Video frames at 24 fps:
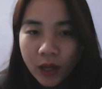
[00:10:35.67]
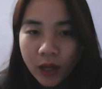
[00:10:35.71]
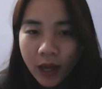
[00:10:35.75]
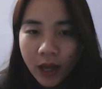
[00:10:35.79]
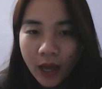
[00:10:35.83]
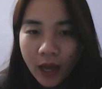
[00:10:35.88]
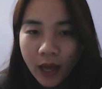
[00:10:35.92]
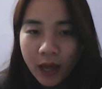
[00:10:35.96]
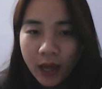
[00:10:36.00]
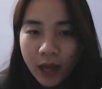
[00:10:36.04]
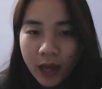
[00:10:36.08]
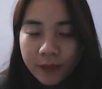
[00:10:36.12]

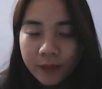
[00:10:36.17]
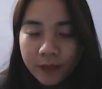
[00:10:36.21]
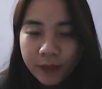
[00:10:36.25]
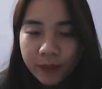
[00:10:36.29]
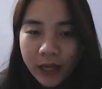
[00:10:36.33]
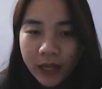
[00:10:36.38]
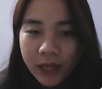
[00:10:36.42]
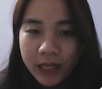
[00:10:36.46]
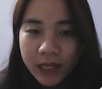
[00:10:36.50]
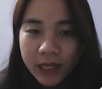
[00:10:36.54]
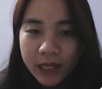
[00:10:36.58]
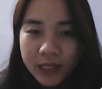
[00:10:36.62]
and
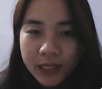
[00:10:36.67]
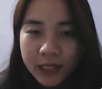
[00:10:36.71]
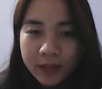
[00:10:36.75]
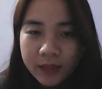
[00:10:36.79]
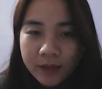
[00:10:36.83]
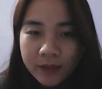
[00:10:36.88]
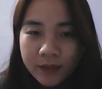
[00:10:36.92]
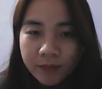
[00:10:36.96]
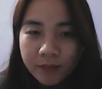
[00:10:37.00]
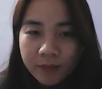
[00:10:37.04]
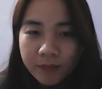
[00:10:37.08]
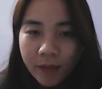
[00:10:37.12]
please
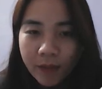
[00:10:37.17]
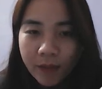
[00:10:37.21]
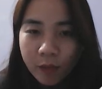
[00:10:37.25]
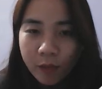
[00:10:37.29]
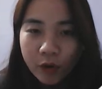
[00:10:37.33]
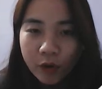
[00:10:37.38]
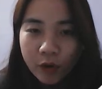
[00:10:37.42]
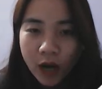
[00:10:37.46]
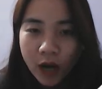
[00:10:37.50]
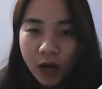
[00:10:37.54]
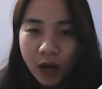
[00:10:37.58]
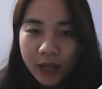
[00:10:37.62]

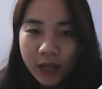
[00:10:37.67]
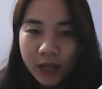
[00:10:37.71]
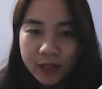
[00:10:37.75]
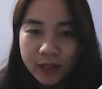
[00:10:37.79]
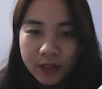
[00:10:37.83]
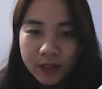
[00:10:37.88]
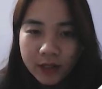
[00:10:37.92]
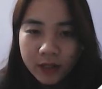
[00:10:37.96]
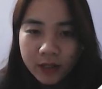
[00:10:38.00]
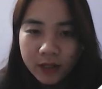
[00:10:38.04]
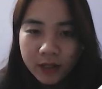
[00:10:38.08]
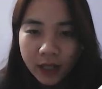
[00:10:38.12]
memorize
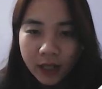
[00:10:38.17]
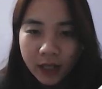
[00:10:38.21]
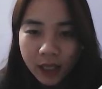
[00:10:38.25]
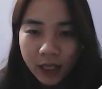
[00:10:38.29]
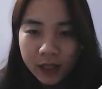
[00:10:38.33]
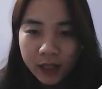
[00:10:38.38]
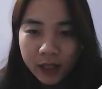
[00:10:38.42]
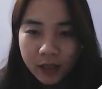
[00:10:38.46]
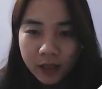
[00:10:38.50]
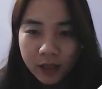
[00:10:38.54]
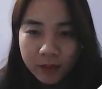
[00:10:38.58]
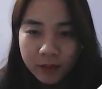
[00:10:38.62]
the
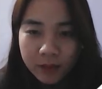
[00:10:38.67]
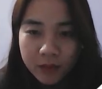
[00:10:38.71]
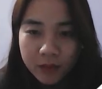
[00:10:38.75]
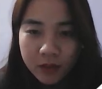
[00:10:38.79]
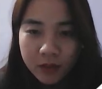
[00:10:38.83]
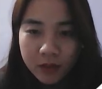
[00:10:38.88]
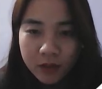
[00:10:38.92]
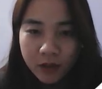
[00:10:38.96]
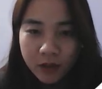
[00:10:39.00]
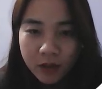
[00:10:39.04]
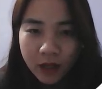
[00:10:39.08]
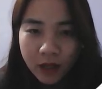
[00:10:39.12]

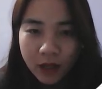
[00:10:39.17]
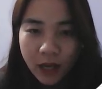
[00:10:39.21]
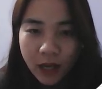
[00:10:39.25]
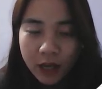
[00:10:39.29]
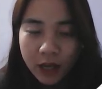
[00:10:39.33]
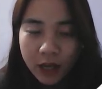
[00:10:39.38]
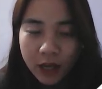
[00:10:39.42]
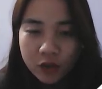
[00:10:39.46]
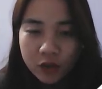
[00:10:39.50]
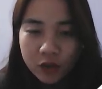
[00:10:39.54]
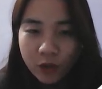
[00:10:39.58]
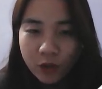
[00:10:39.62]
idioms
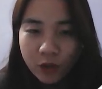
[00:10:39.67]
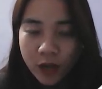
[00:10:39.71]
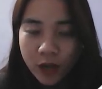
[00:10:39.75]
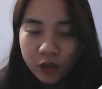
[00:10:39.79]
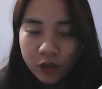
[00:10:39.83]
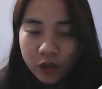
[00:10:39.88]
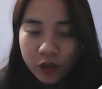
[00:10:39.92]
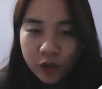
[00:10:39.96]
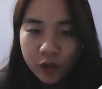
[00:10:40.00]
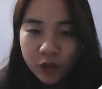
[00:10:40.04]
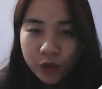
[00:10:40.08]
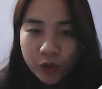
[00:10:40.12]
and try
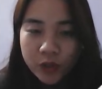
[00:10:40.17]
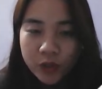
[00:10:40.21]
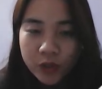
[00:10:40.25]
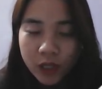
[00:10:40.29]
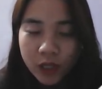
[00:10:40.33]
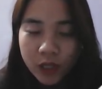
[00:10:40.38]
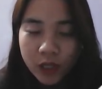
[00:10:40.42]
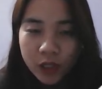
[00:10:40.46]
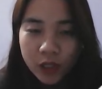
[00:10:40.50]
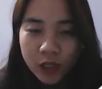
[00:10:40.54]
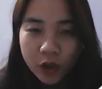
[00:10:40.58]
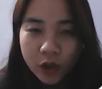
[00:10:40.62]
to use
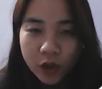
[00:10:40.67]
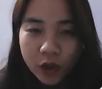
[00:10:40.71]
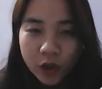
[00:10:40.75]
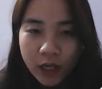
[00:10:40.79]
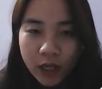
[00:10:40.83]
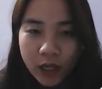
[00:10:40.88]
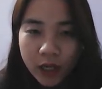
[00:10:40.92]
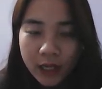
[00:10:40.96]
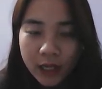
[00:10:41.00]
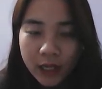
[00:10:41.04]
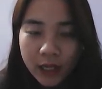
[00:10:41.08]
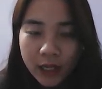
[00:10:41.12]
in your
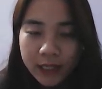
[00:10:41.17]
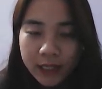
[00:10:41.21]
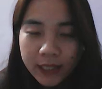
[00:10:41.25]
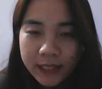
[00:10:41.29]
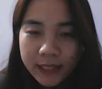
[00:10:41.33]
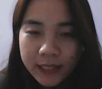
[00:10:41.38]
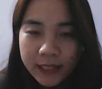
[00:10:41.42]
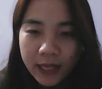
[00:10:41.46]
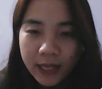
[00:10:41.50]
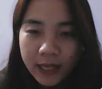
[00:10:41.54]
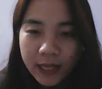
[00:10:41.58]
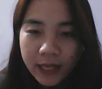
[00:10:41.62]

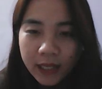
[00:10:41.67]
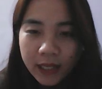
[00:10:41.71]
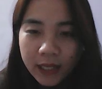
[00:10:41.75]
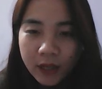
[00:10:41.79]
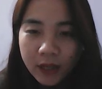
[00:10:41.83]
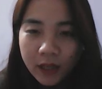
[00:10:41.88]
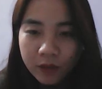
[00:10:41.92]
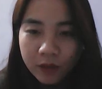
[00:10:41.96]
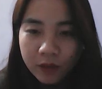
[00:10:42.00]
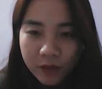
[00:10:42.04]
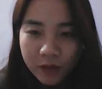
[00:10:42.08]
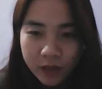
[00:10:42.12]
daily
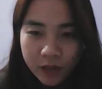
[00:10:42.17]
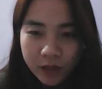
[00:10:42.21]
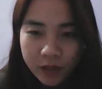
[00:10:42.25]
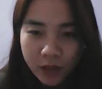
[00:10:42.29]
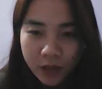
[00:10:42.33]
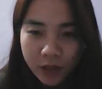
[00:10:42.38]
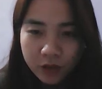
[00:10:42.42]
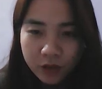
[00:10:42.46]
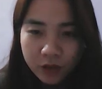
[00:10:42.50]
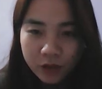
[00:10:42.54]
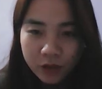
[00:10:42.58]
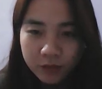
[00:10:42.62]

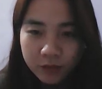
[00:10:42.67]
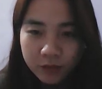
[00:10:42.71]
conversation.